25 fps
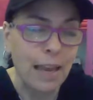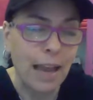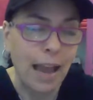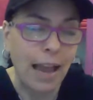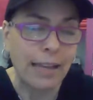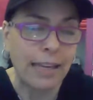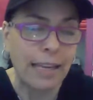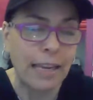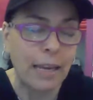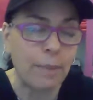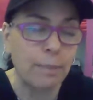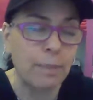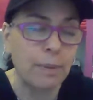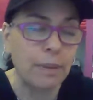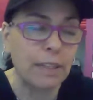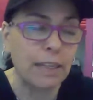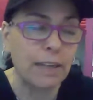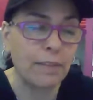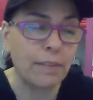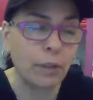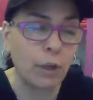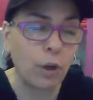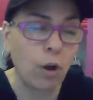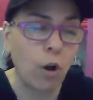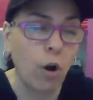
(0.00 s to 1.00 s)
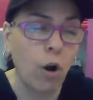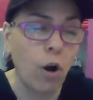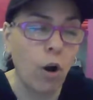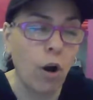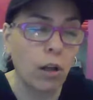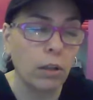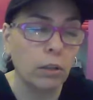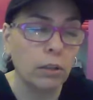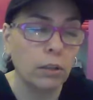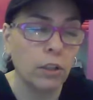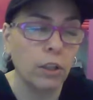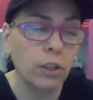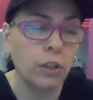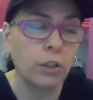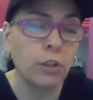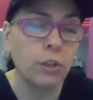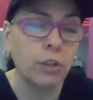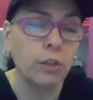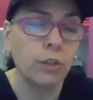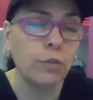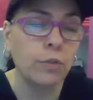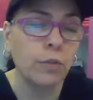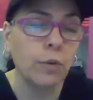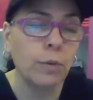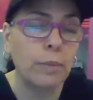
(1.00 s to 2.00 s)
I can't believe the call. Good
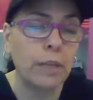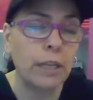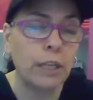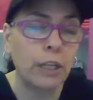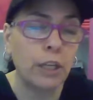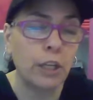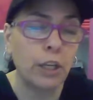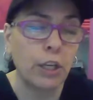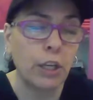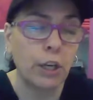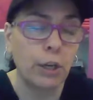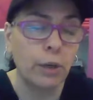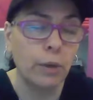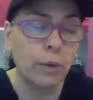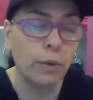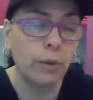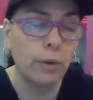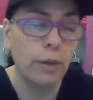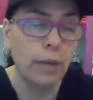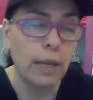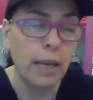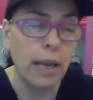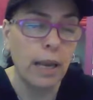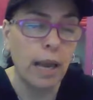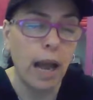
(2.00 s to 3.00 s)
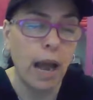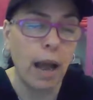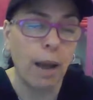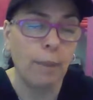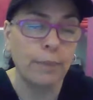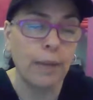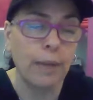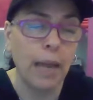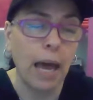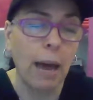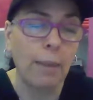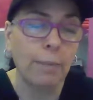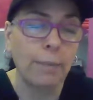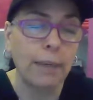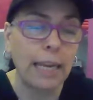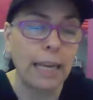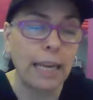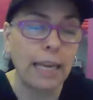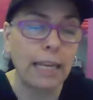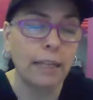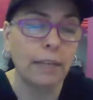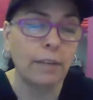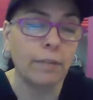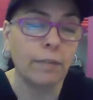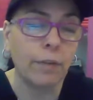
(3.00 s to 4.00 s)
news from me to you. I'm
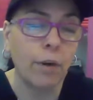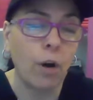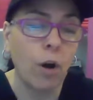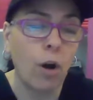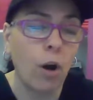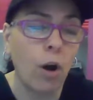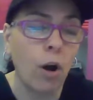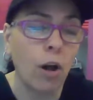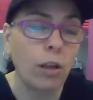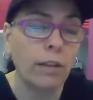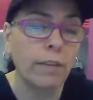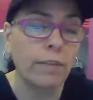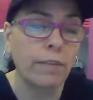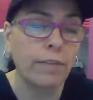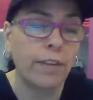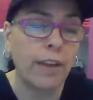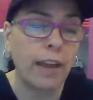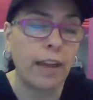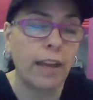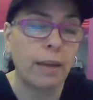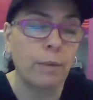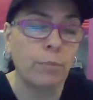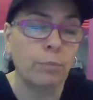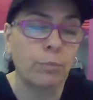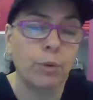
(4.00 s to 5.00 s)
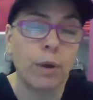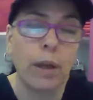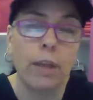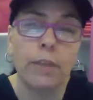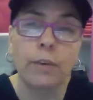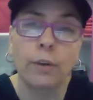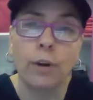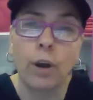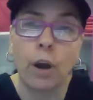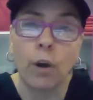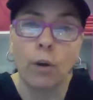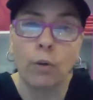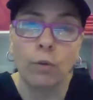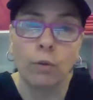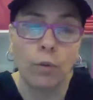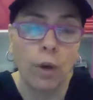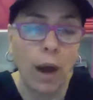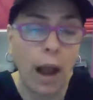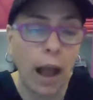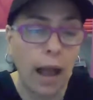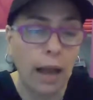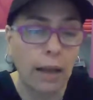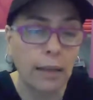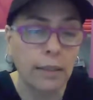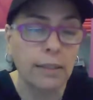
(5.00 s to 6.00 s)
nominated for Hall of Fame. Brother O
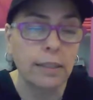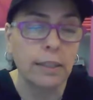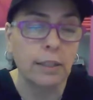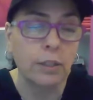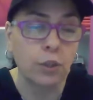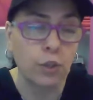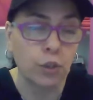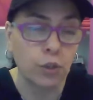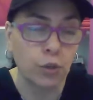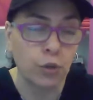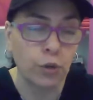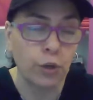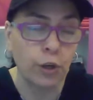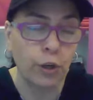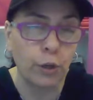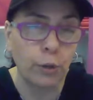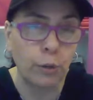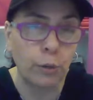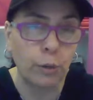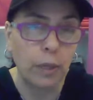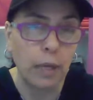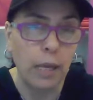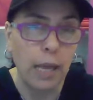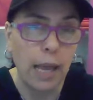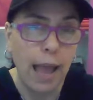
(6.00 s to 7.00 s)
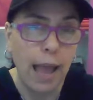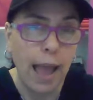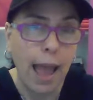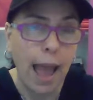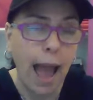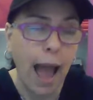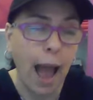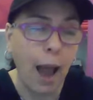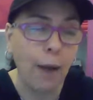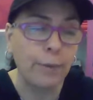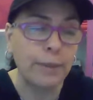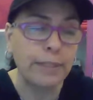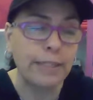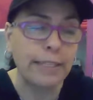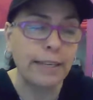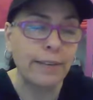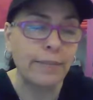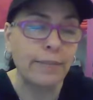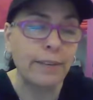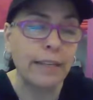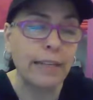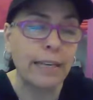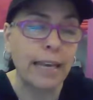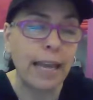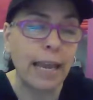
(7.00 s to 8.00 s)
rocks. It's true. I was
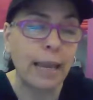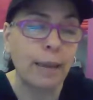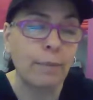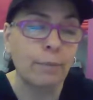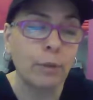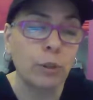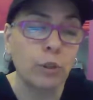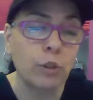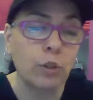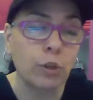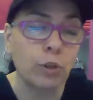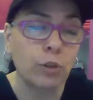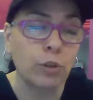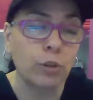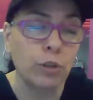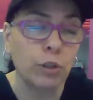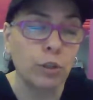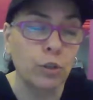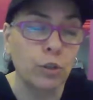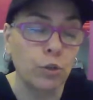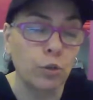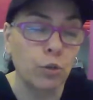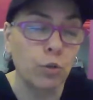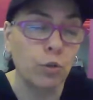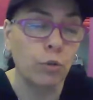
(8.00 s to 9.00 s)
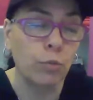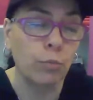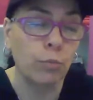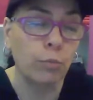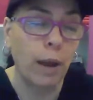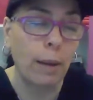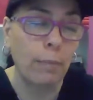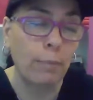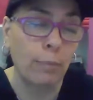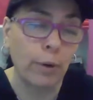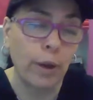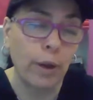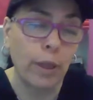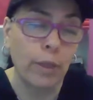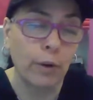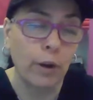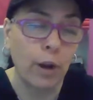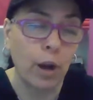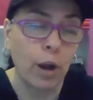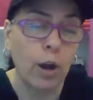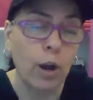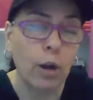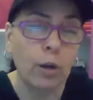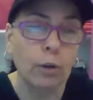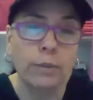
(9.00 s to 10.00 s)
even named the Jersey Jewel by
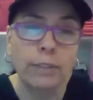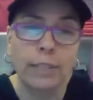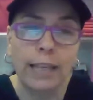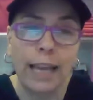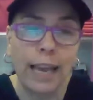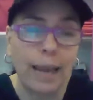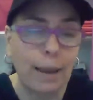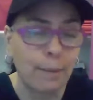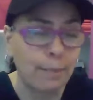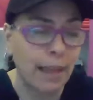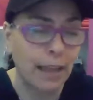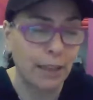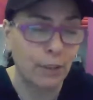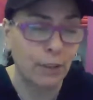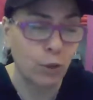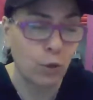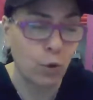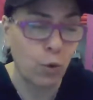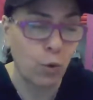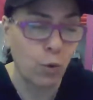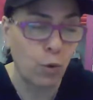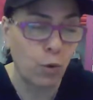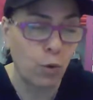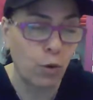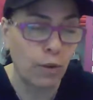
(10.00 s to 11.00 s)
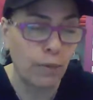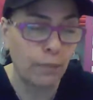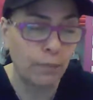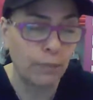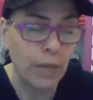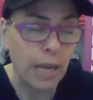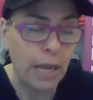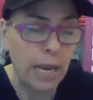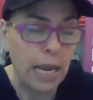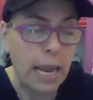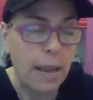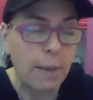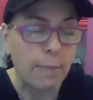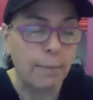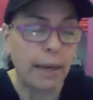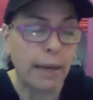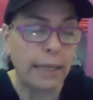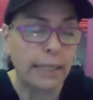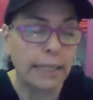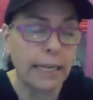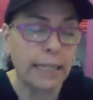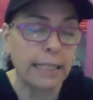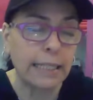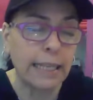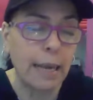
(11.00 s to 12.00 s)
Brother O. Damn, that's cool. My
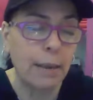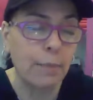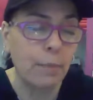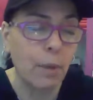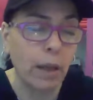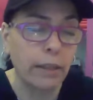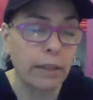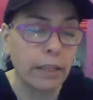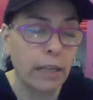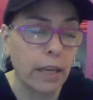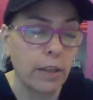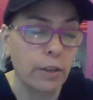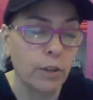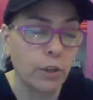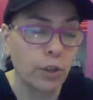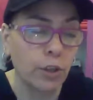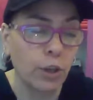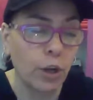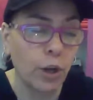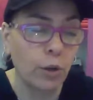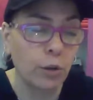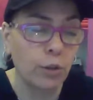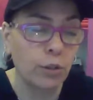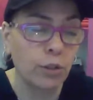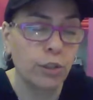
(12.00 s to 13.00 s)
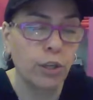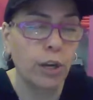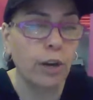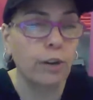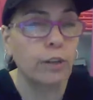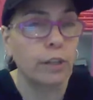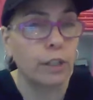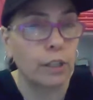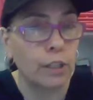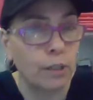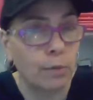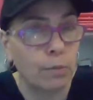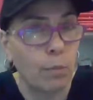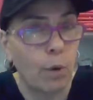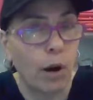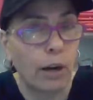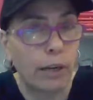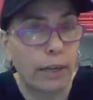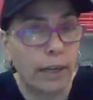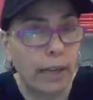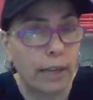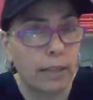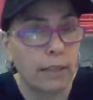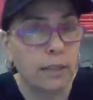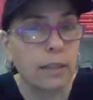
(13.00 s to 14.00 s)
nickname on the other shows, Jerry the
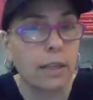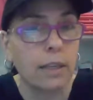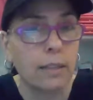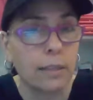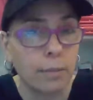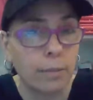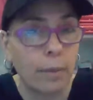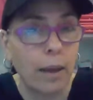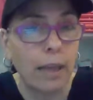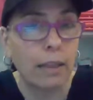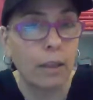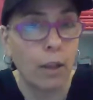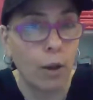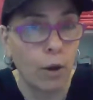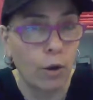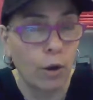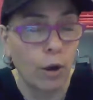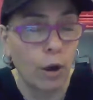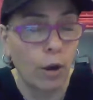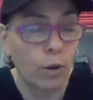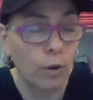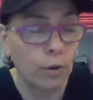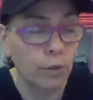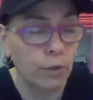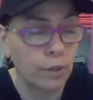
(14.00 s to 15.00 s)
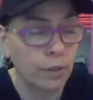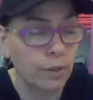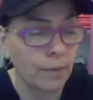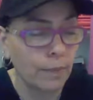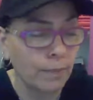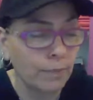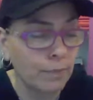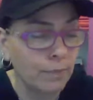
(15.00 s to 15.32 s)
Smartass, because of my logos.